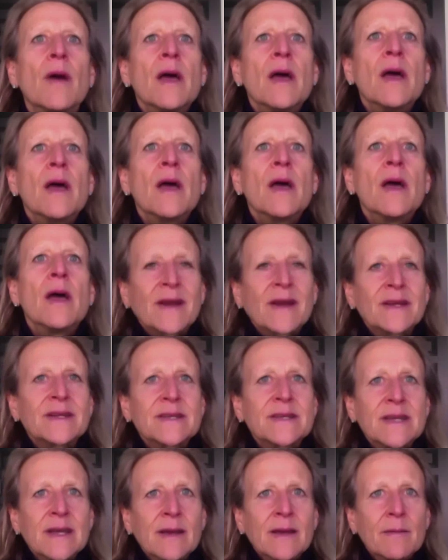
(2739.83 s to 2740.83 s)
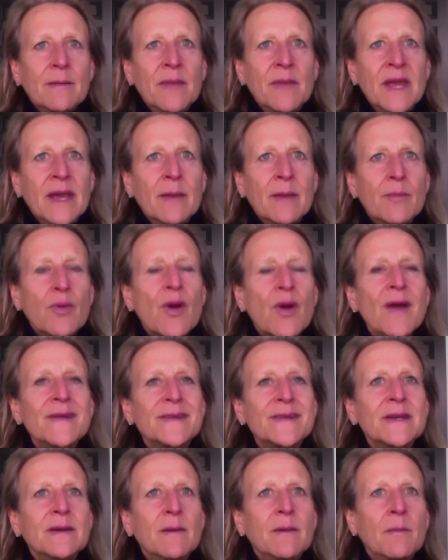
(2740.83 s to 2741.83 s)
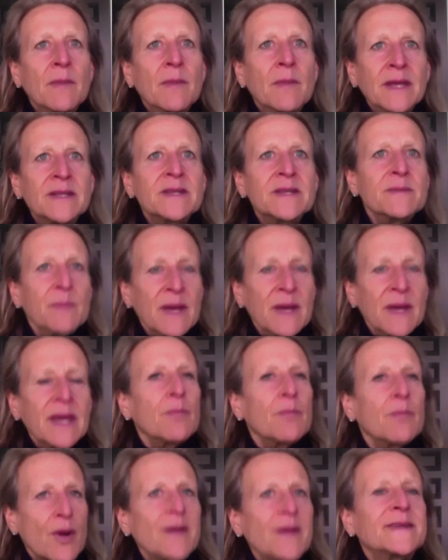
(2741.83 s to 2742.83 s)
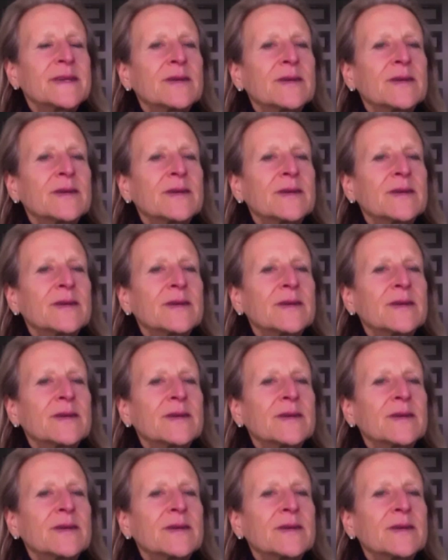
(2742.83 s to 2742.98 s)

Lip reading: Practicing being present means being present